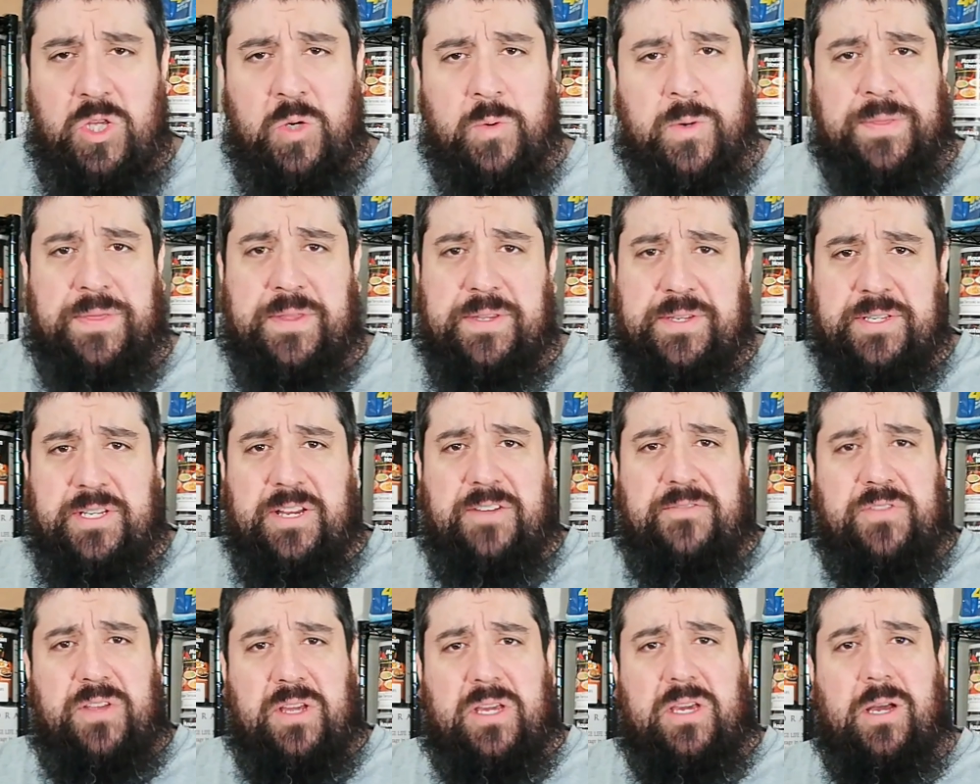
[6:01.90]
want the
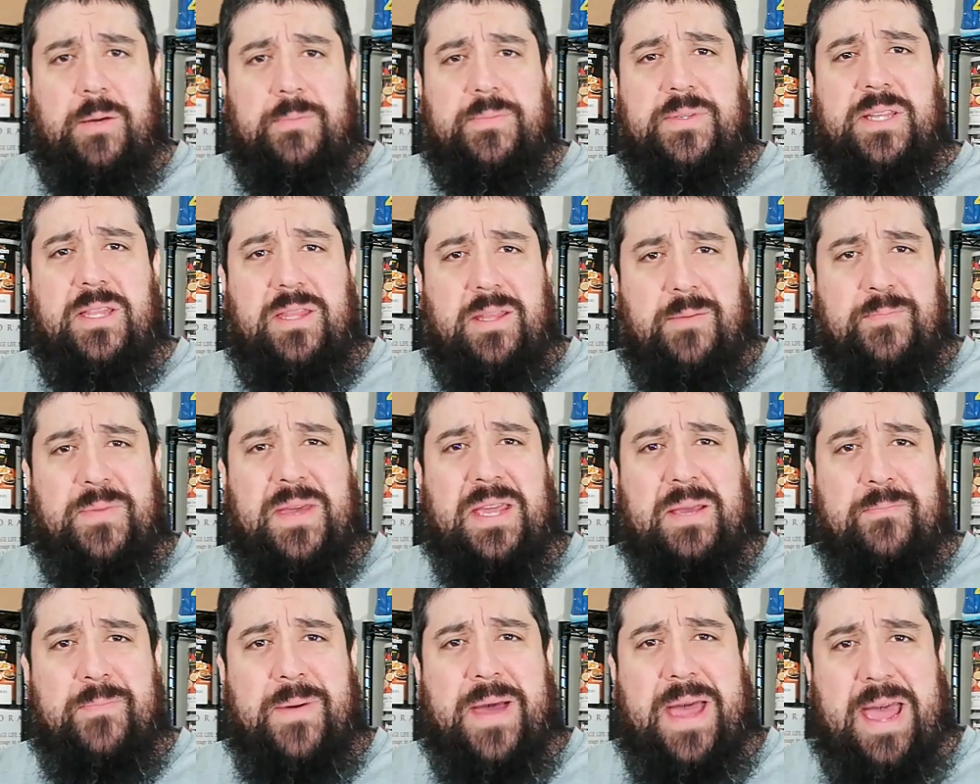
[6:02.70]
stuff that comes in the
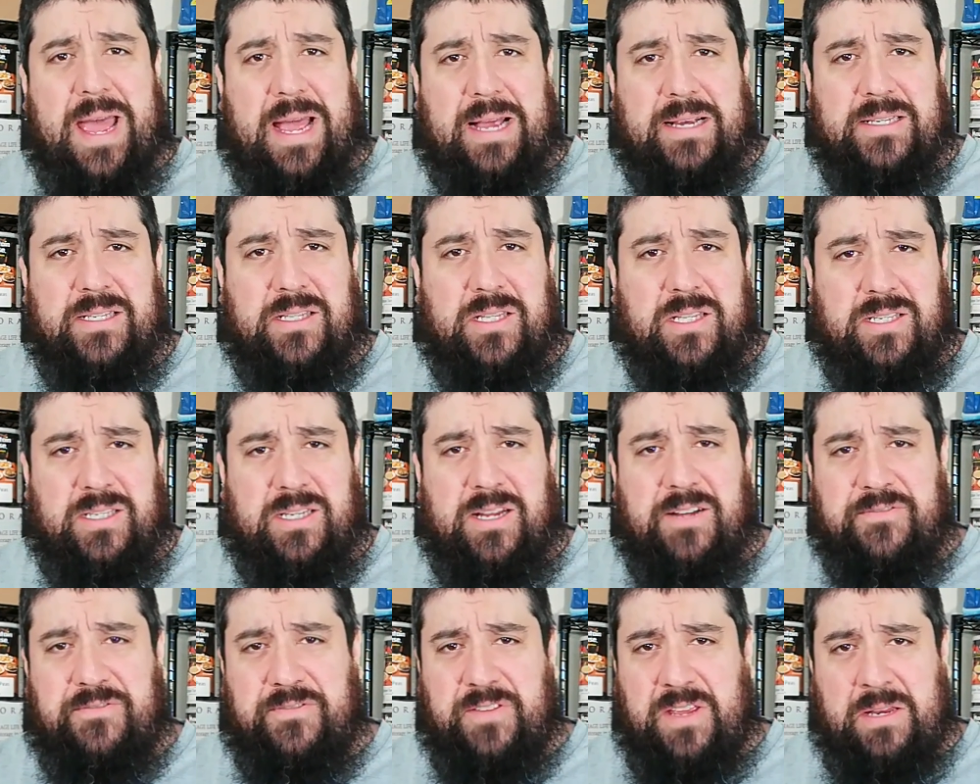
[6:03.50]
big bags, the
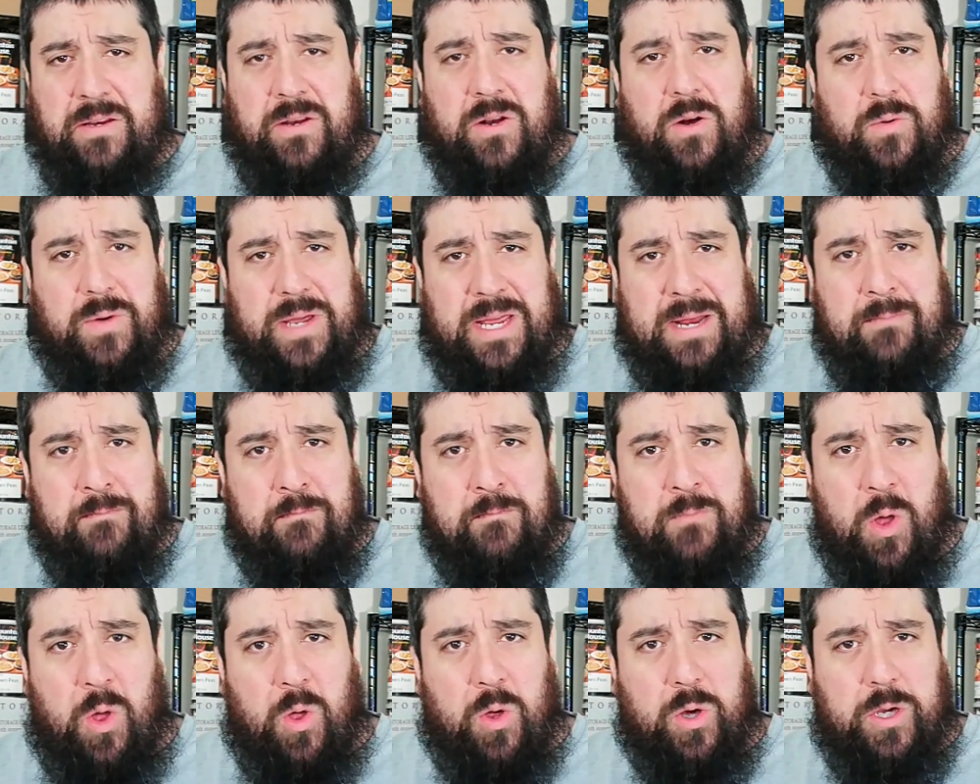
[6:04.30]
stuff, you know, in
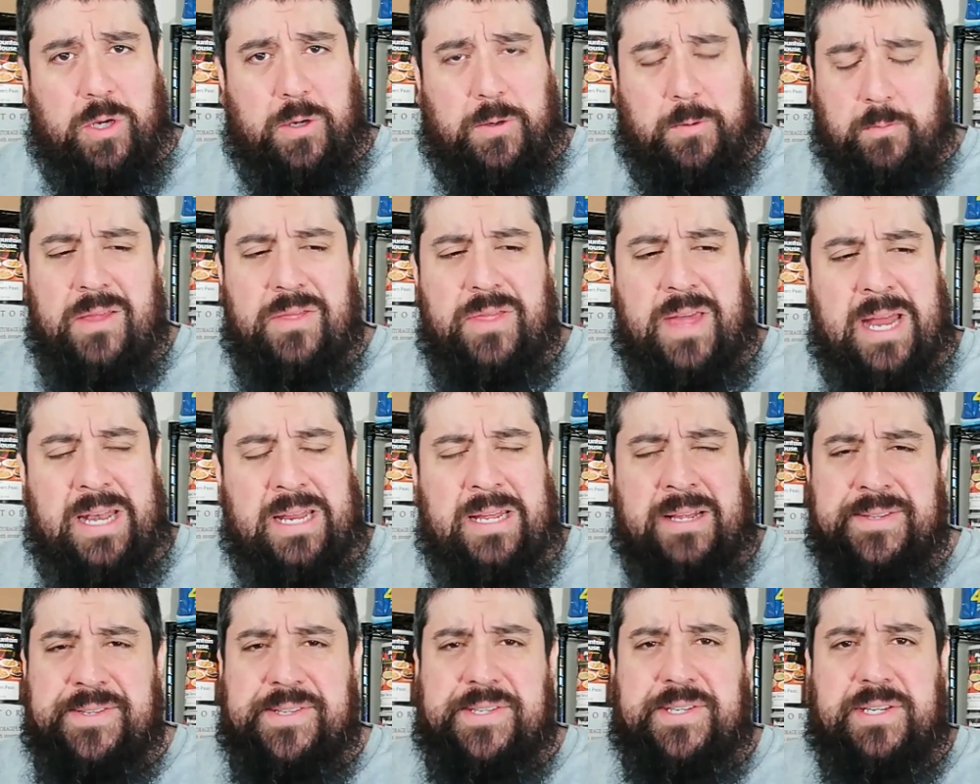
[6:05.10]
bulk. That
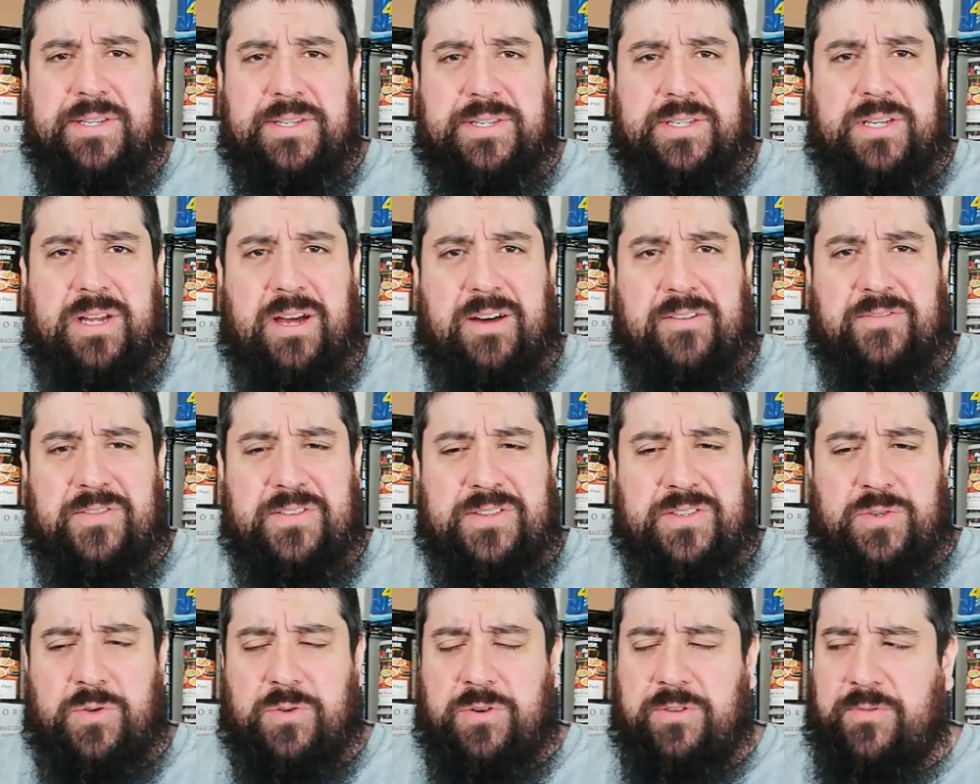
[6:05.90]
instant stuff is
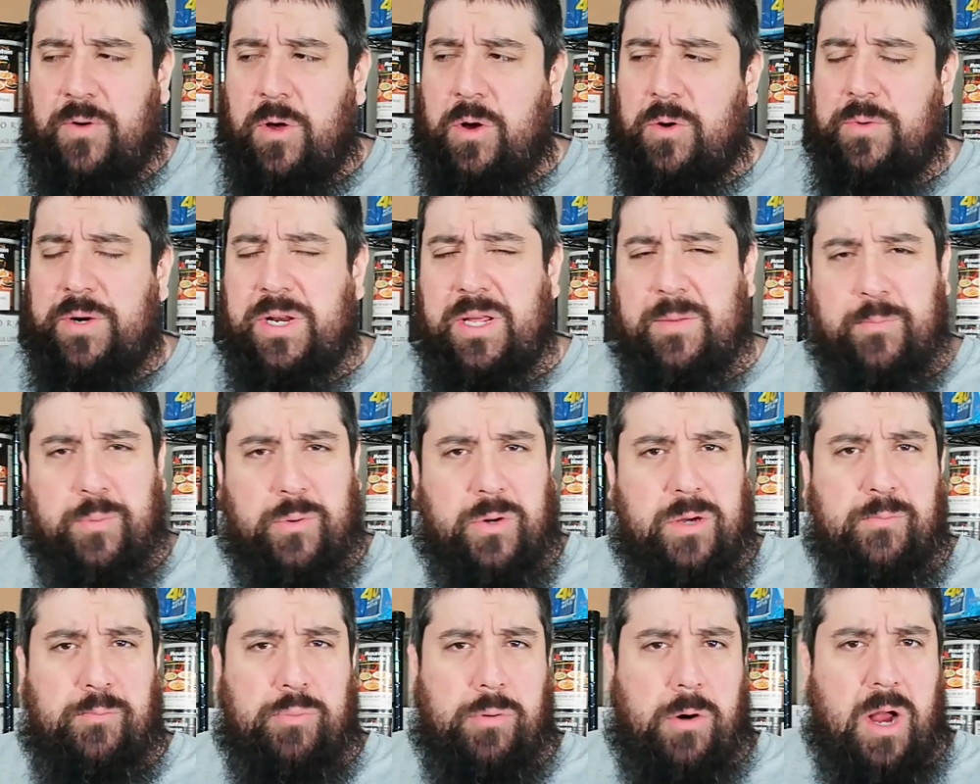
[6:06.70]
sort of already
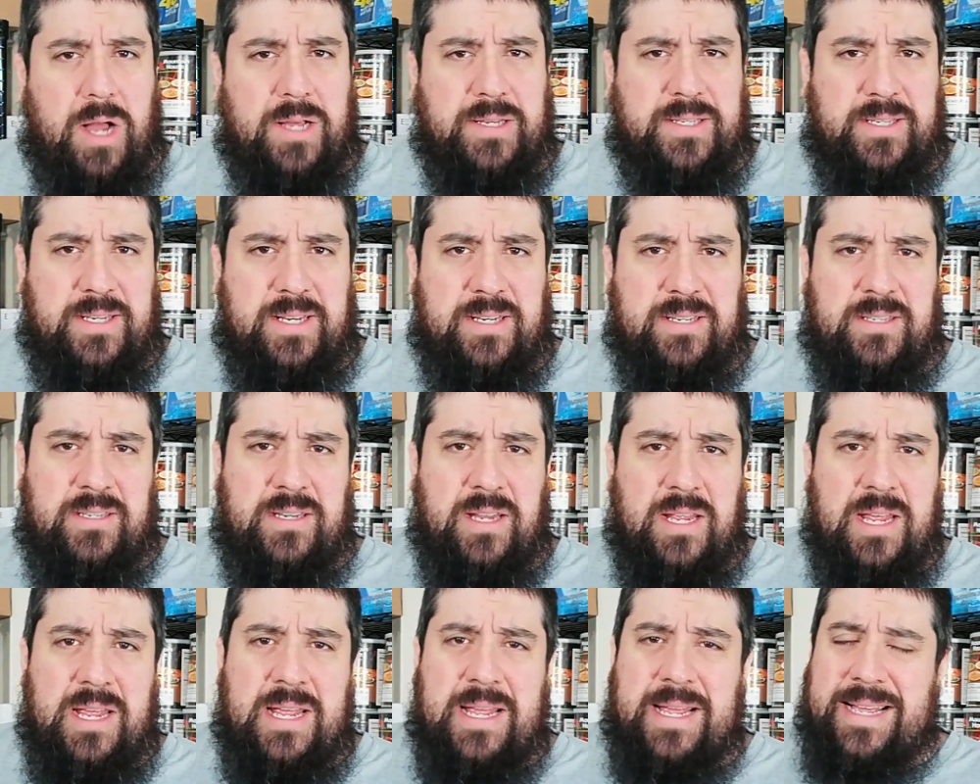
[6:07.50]
pre-processed.
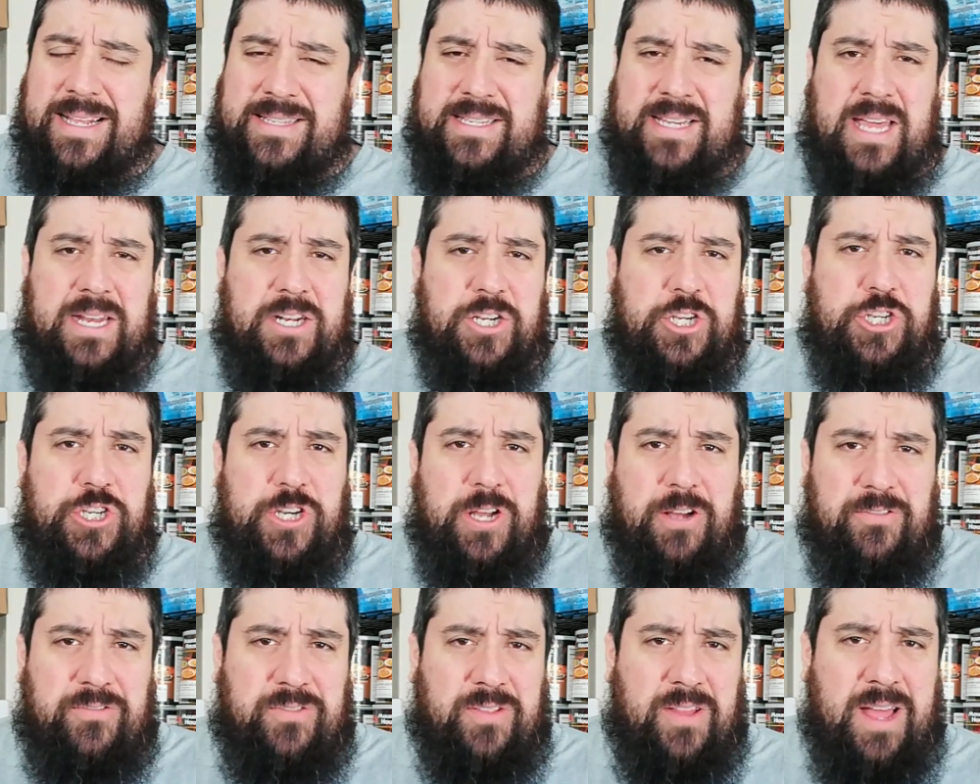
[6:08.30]
It's got a
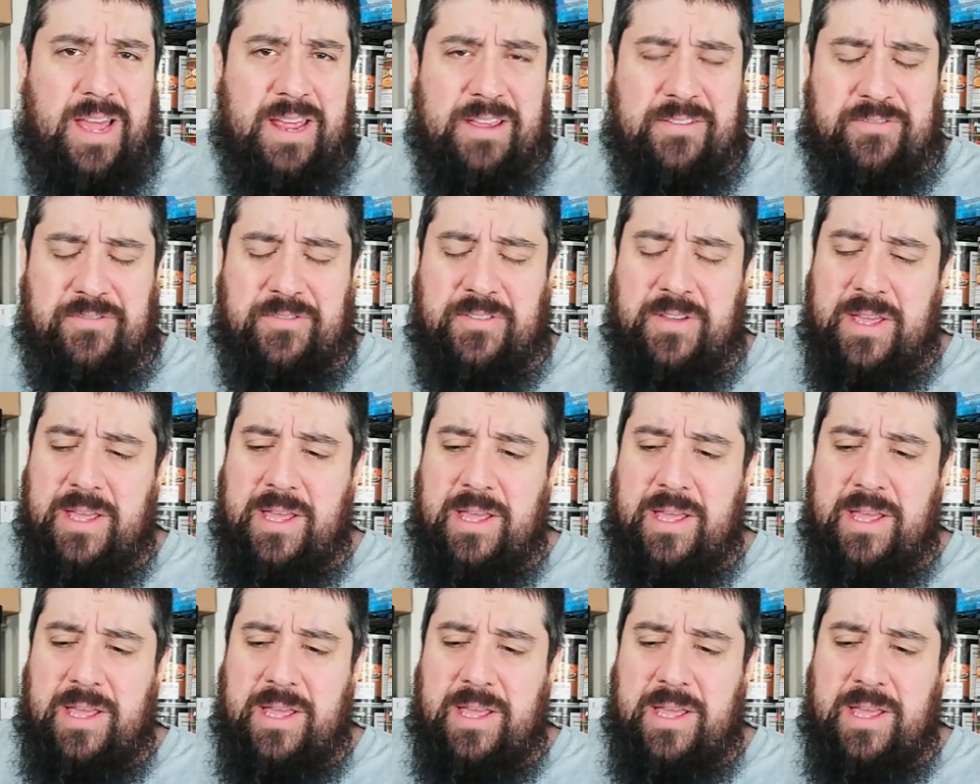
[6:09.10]
shelf life.